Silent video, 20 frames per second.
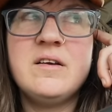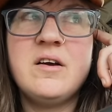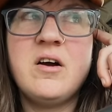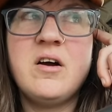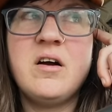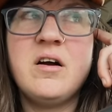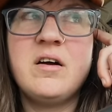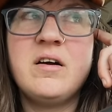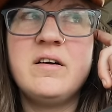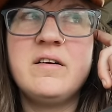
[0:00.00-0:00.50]

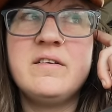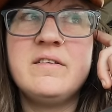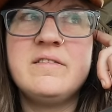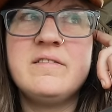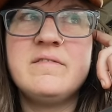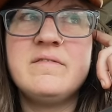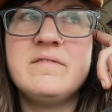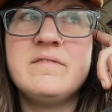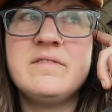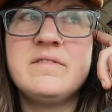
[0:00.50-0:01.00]

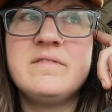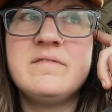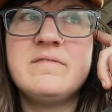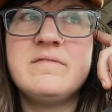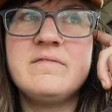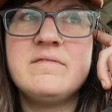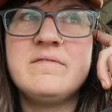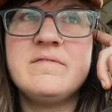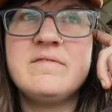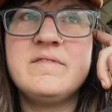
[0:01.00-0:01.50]
are
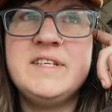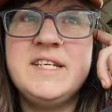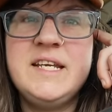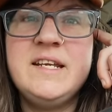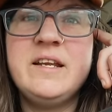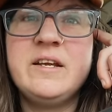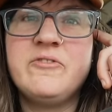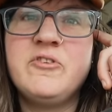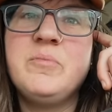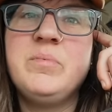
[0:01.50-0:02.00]

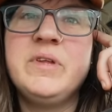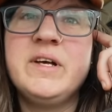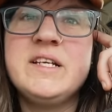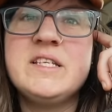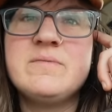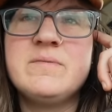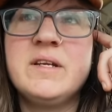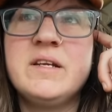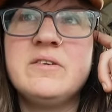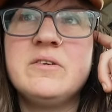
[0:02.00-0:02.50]
needing
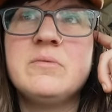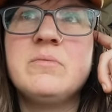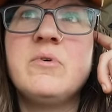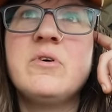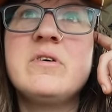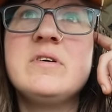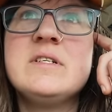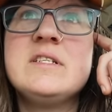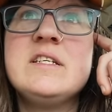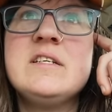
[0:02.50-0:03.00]
replacement under
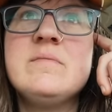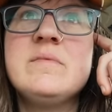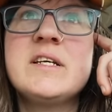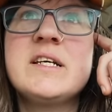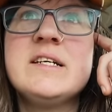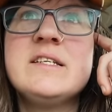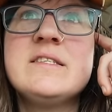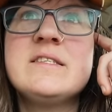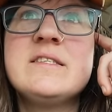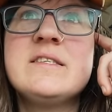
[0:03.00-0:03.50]
warranty
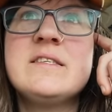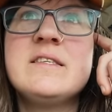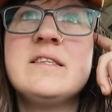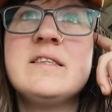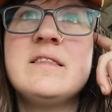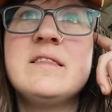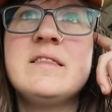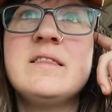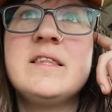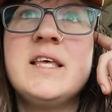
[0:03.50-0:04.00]
because
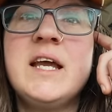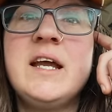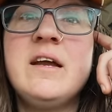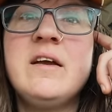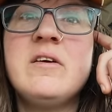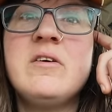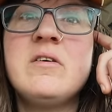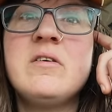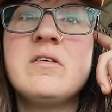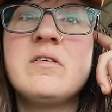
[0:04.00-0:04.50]

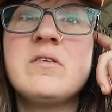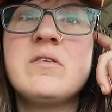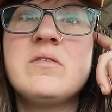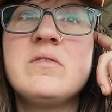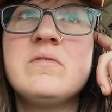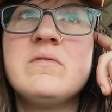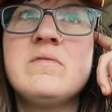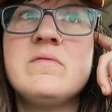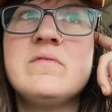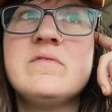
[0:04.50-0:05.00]
they're
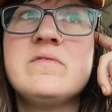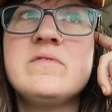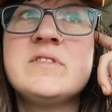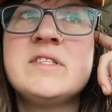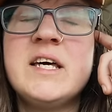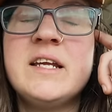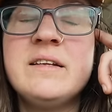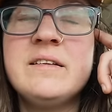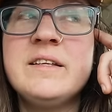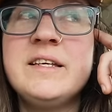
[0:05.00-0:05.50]

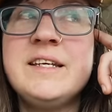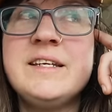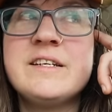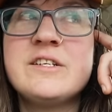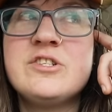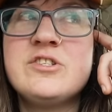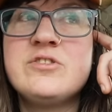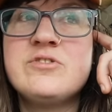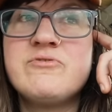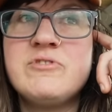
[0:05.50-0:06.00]
suddenly
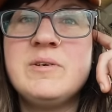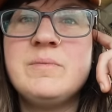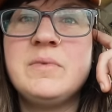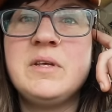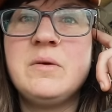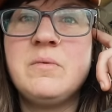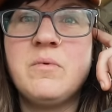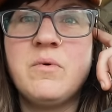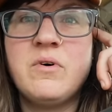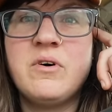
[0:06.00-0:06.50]

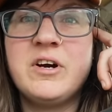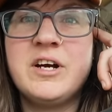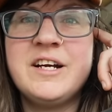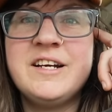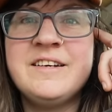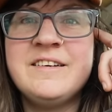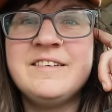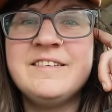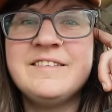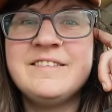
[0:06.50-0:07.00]
extremely
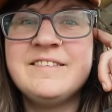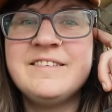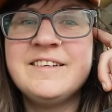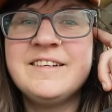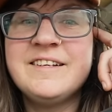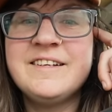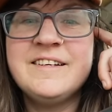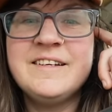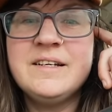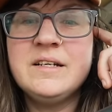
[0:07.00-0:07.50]
worn,
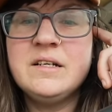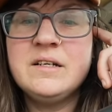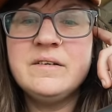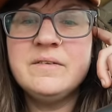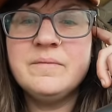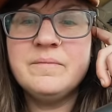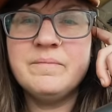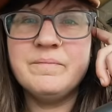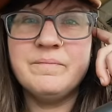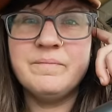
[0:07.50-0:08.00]

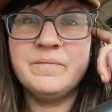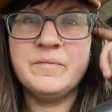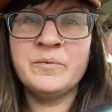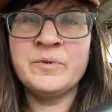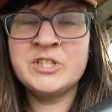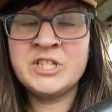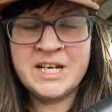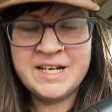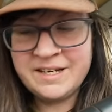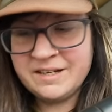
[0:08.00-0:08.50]

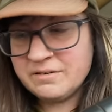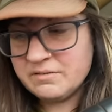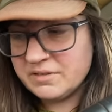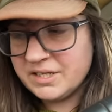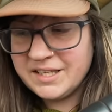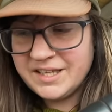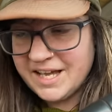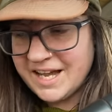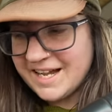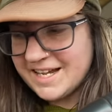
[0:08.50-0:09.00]
which I didn't
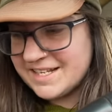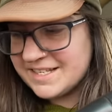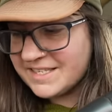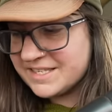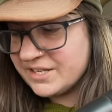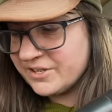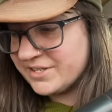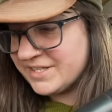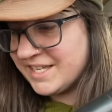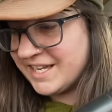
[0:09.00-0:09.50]

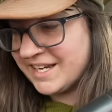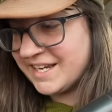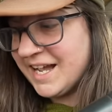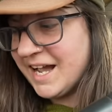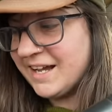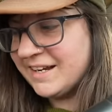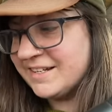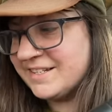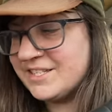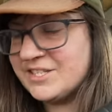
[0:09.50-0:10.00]
realize. It's like
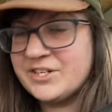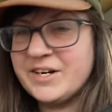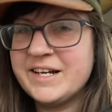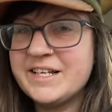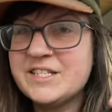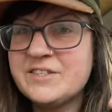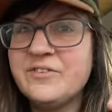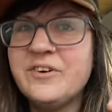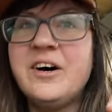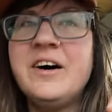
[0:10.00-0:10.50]
kind of
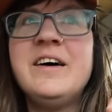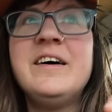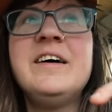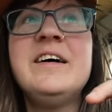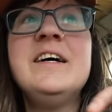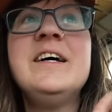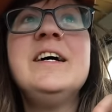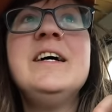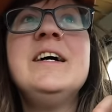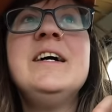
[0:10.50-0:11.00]

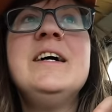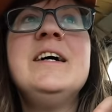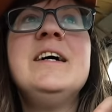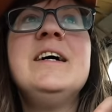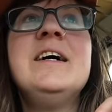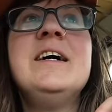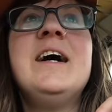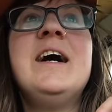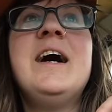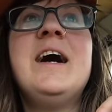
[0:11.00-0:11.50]
stressful.
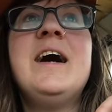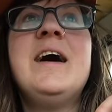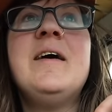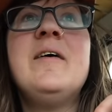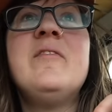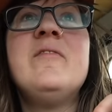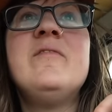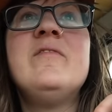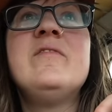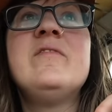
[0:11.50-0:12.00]

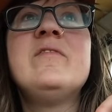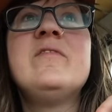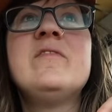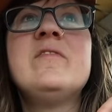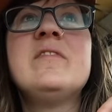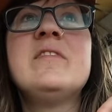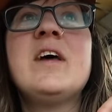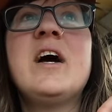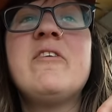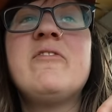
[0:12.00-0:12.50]
Um,
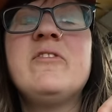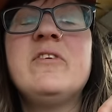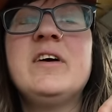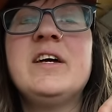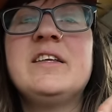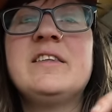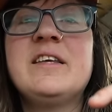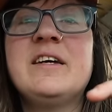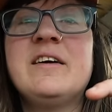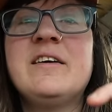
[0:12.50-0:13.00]
I feel
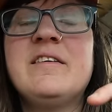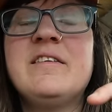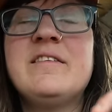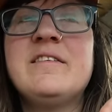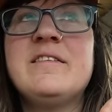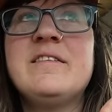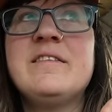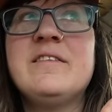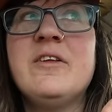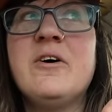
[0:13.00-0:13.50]
like they're
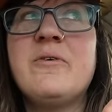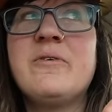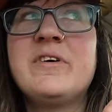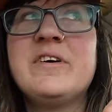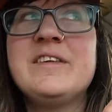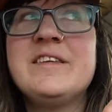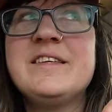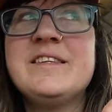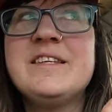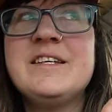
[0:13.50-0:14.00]

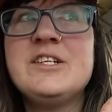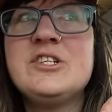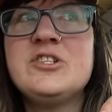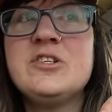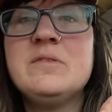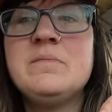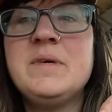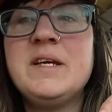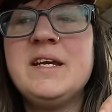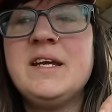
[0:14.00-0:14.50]
lower than they
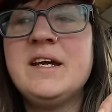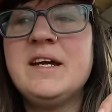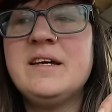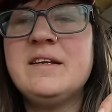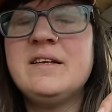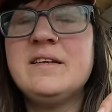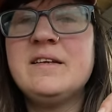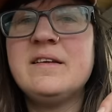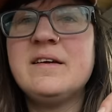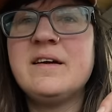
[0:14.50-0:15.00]
should be,
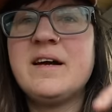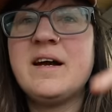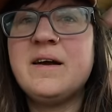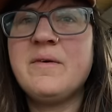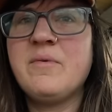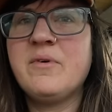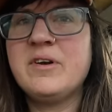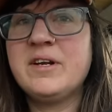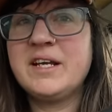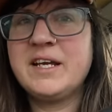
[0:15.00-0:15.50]
and I
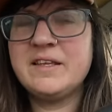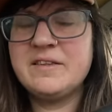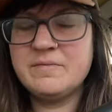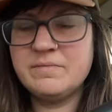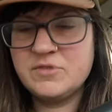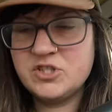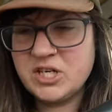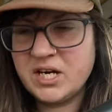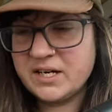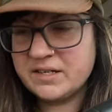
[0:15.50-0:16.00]
want to get
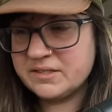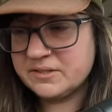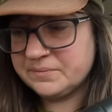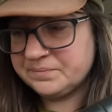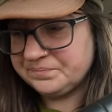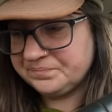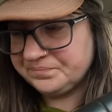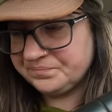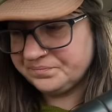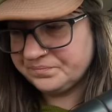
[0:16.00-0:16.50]
them checked
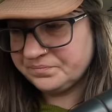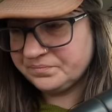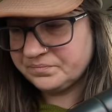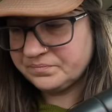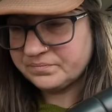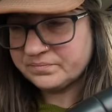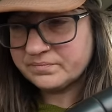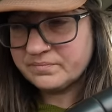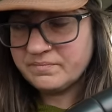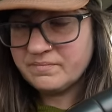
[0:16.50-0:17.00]

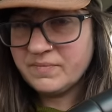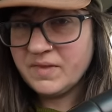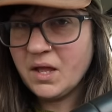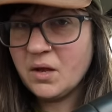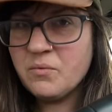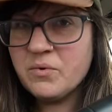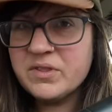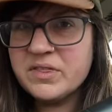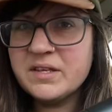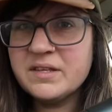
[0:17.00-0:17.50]

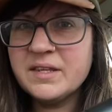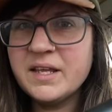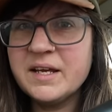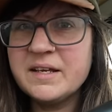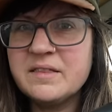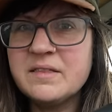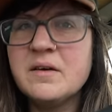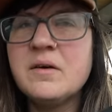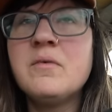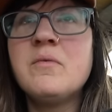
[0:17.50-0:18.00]
within
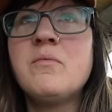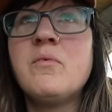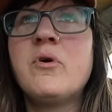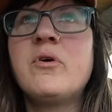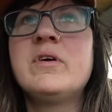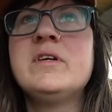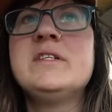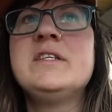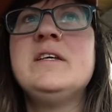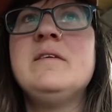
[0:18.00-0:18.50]
like the
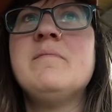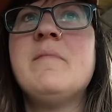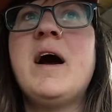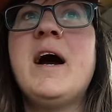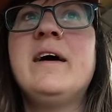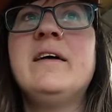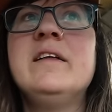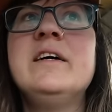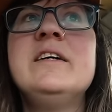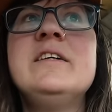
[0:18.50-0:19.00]
warranty
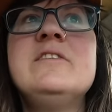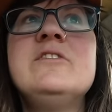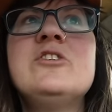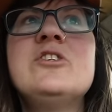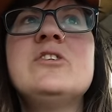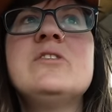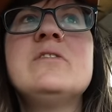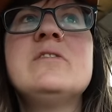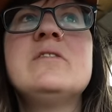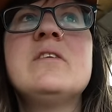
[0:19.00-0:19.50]

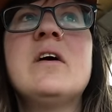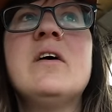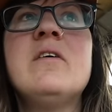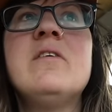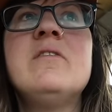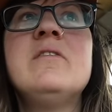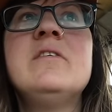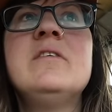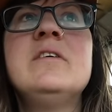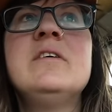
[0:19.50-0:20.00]
mileage.
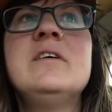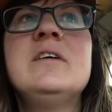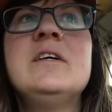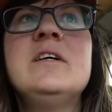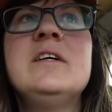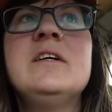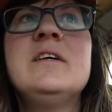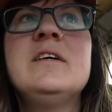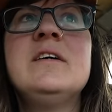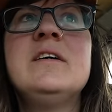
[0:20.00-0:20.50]
So,
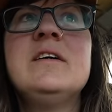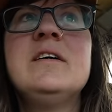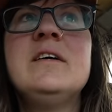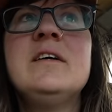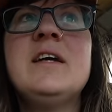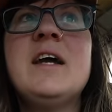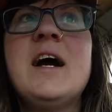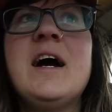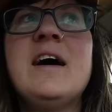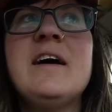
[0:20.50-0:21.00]

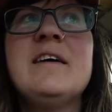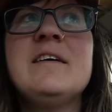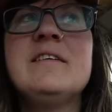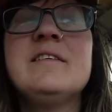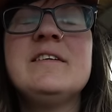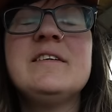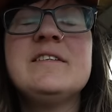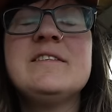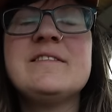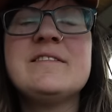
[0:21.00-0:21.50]
yeah,
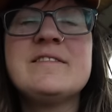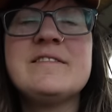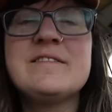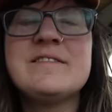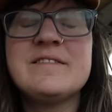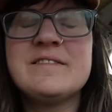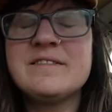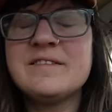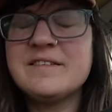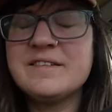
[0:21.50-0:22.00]

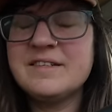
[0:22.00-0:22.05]
it's.